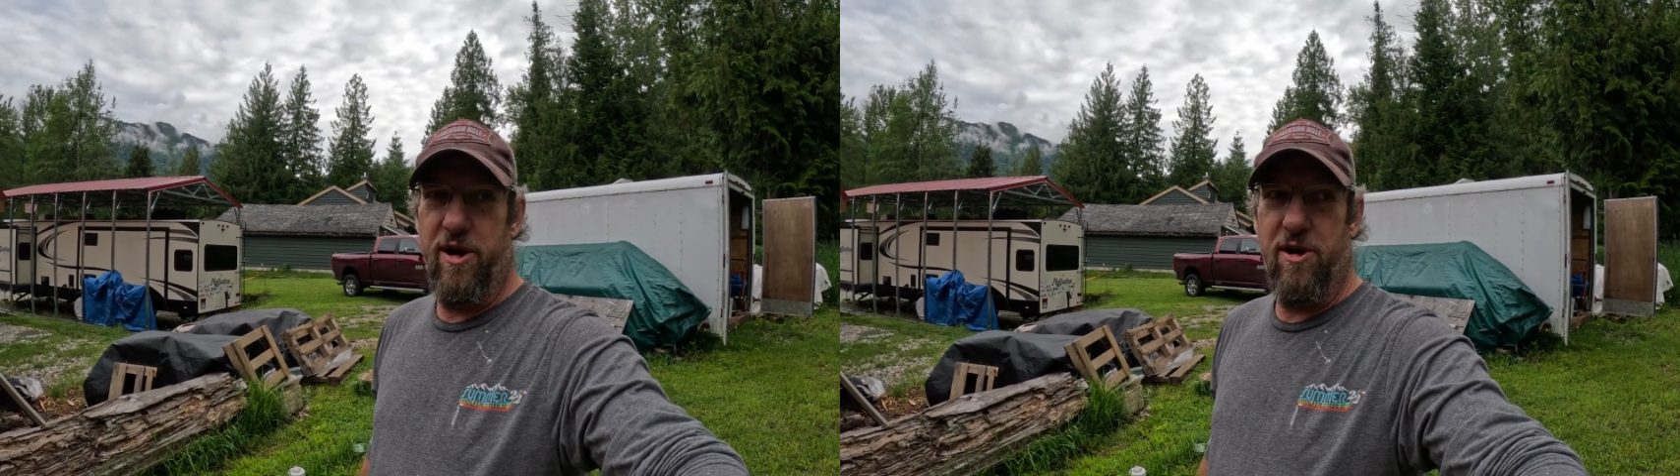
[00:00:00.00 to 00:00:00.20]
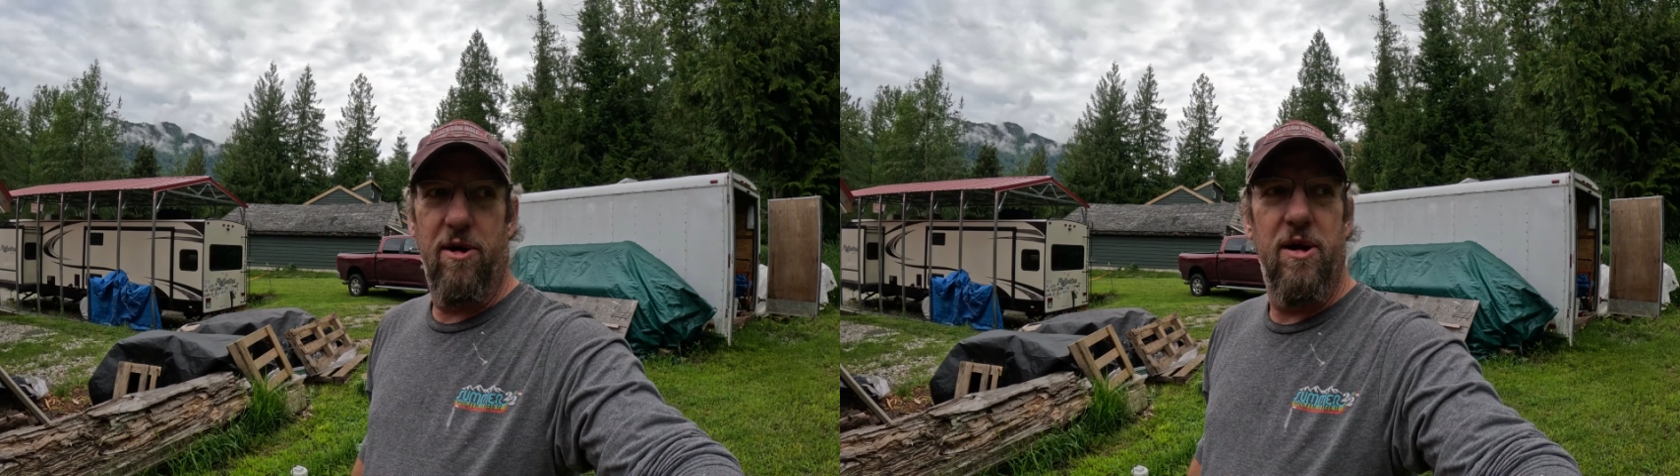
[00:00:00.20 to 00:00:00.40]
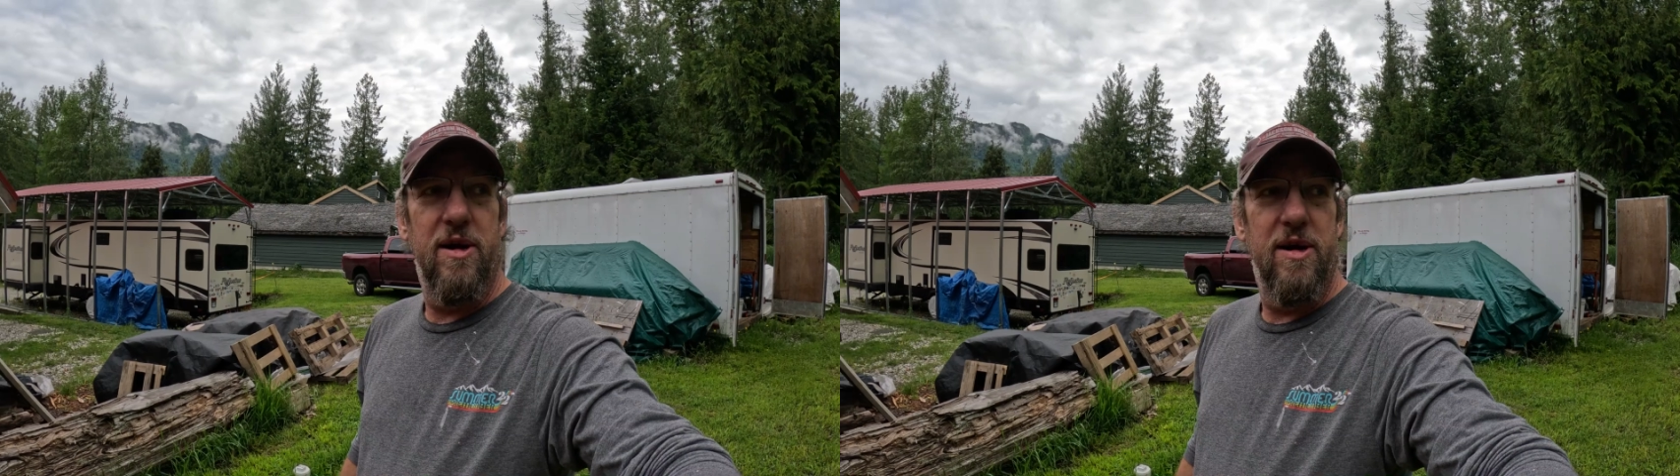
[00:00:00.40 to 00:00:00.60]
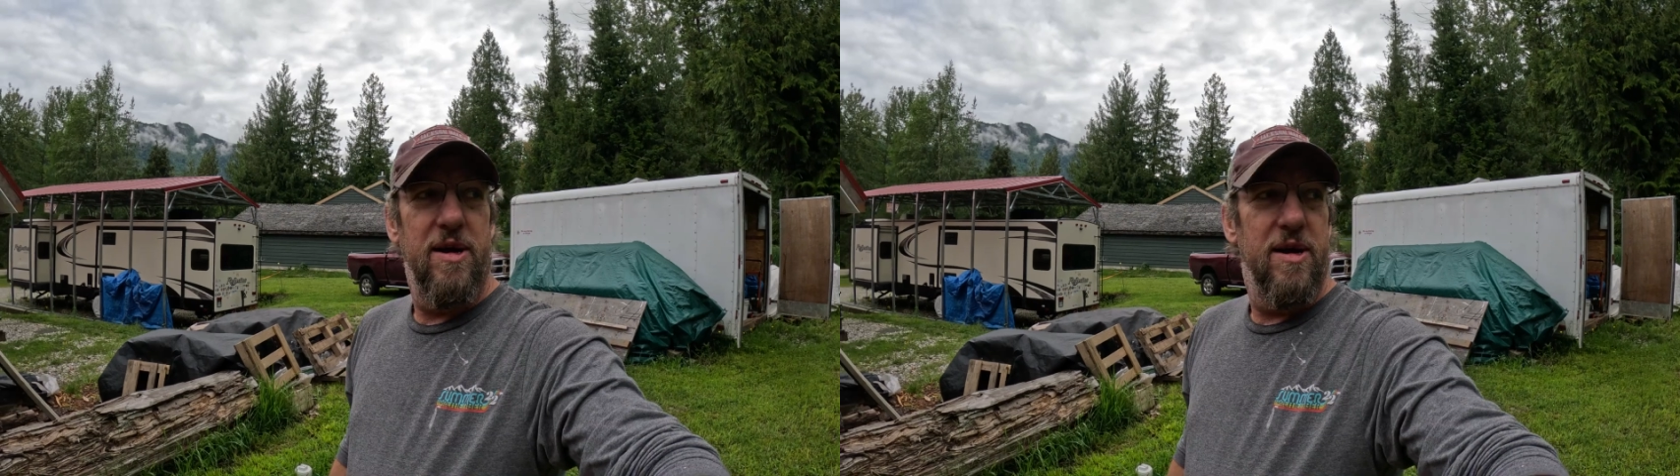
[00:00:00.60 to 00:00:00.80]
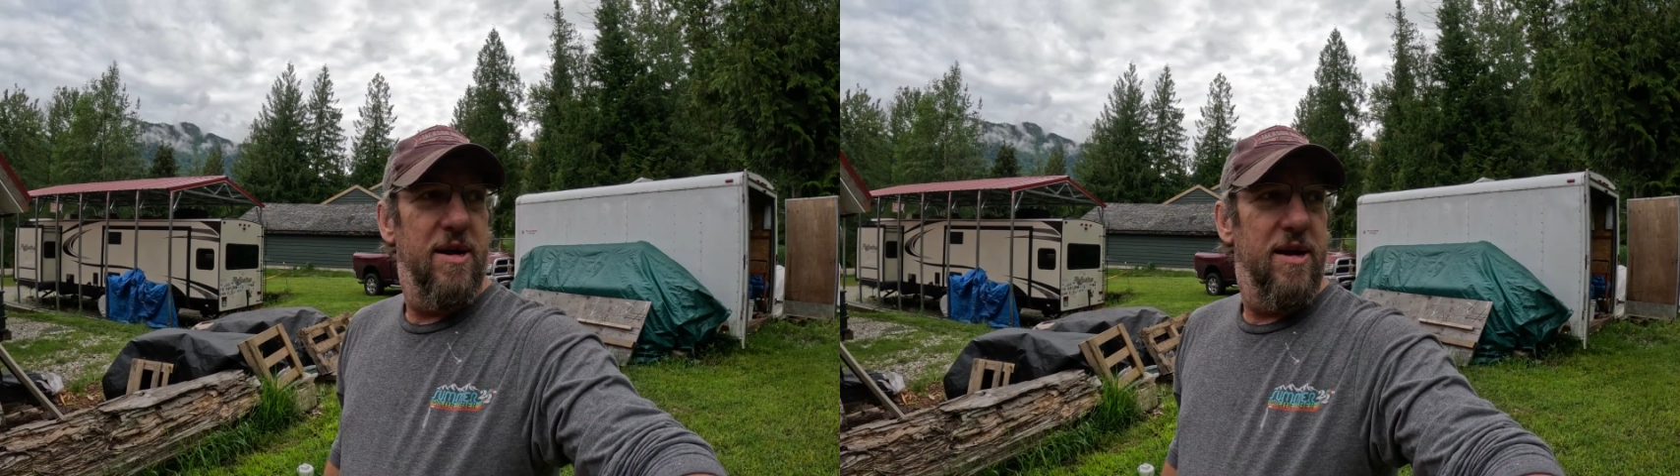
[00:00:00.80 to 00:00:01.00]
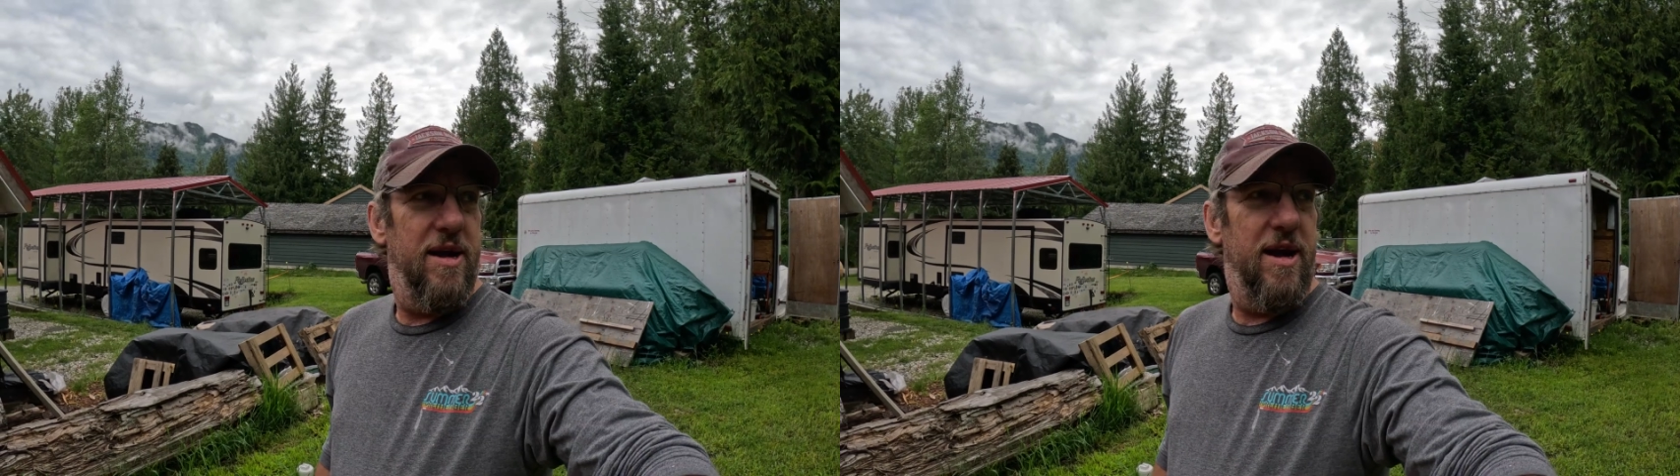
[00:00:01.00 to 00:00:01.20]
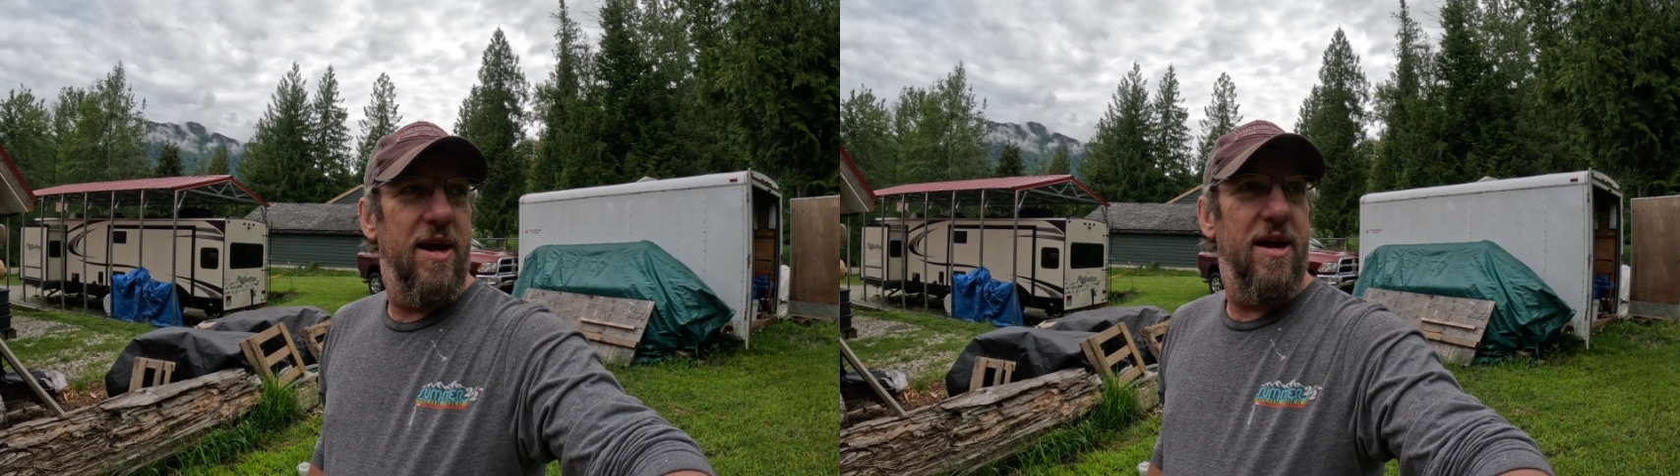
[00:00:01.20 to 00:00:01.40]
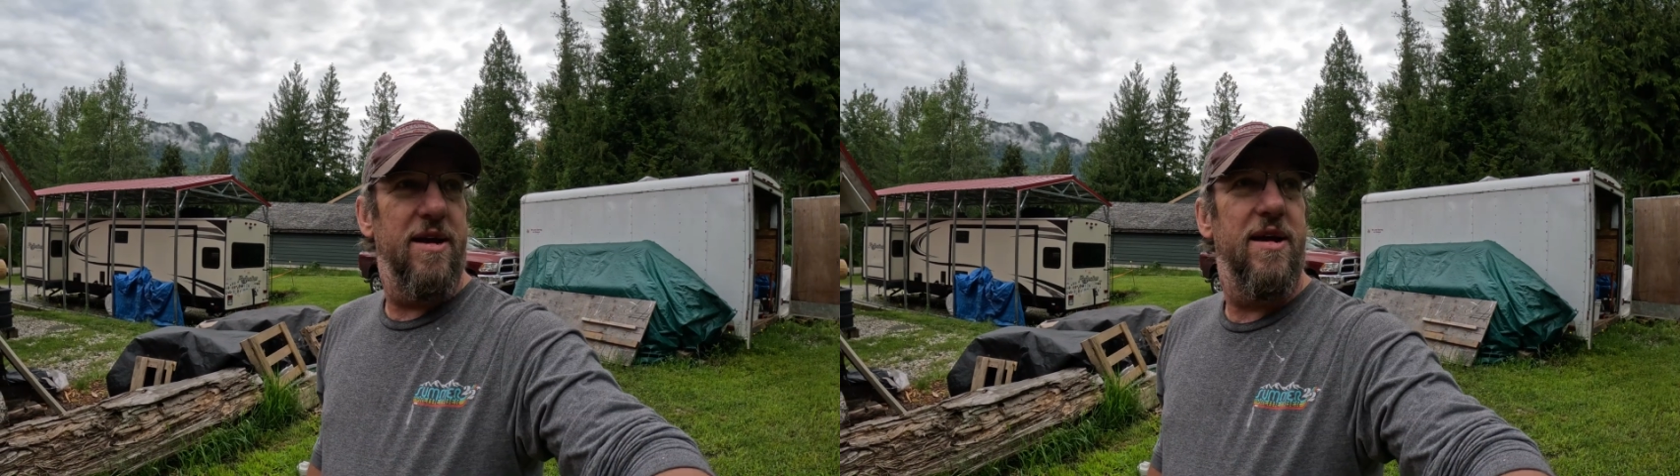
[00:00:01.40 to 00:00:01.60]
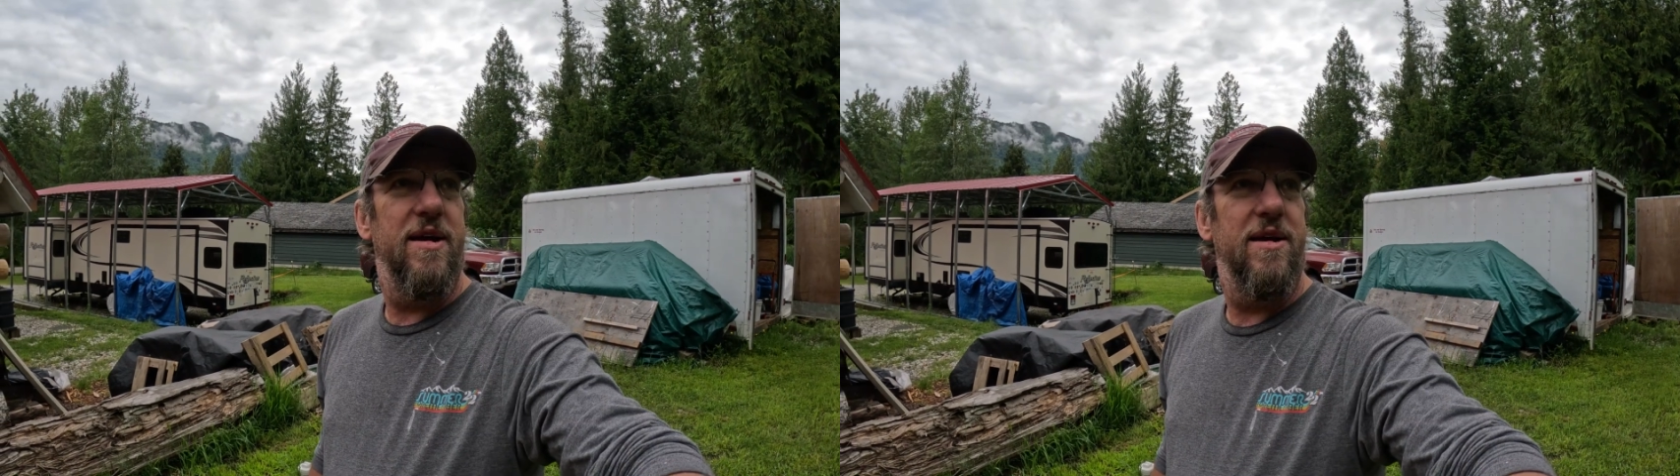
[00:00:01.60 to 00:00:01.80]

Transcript: quicker. And